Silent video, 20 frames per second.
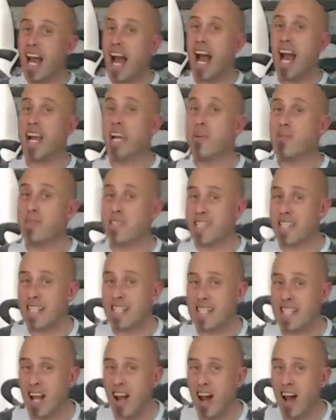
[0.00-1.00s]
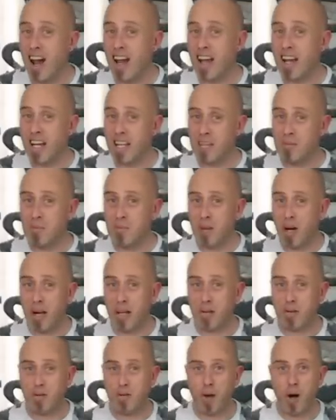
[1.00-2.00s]
and it was entirely
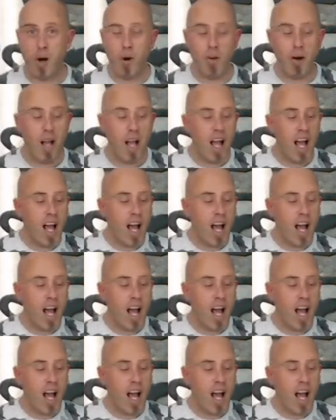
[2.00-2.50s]
my fault.